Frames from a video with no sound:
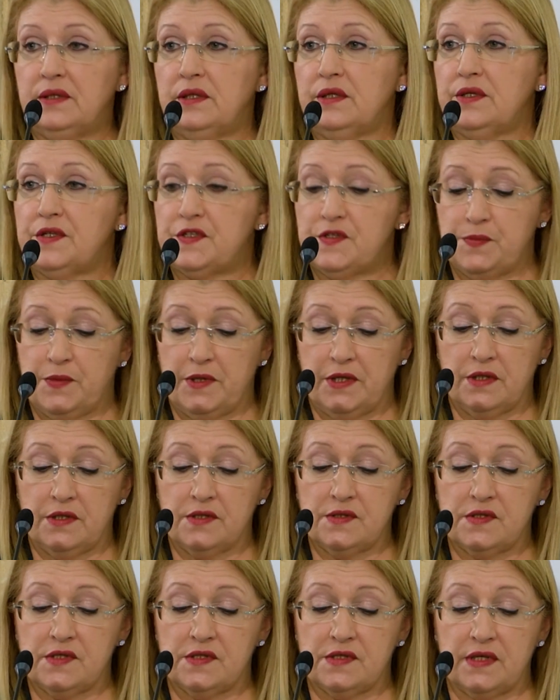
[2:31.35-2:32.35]
their
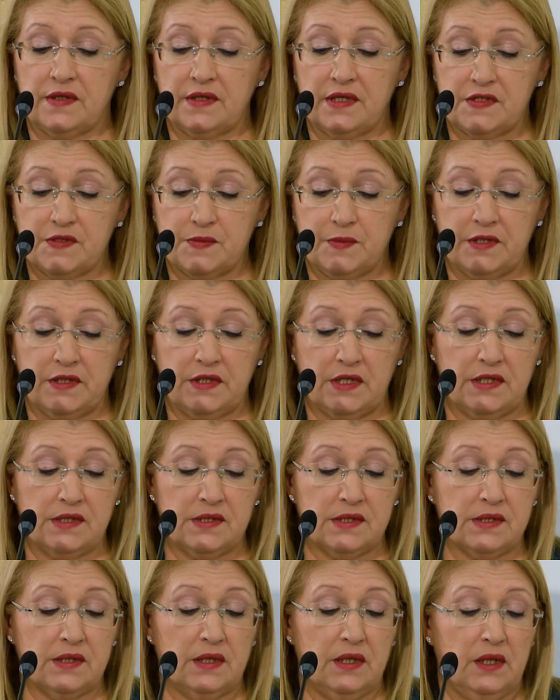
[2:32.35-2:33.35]
experiences and
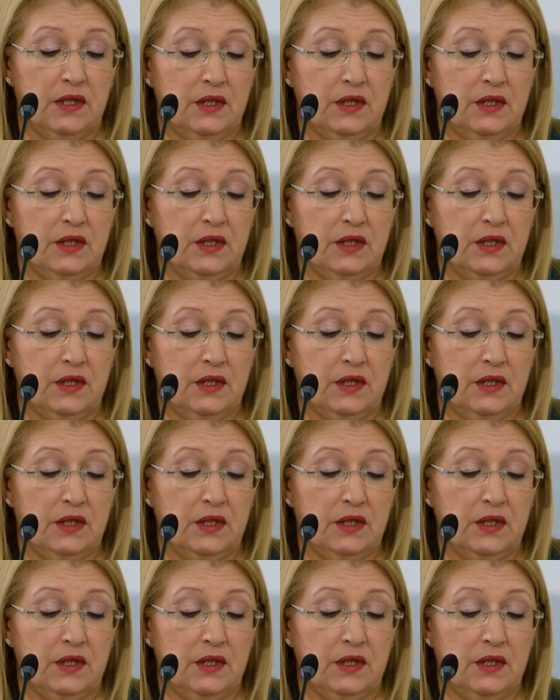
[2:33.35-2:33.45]
expertise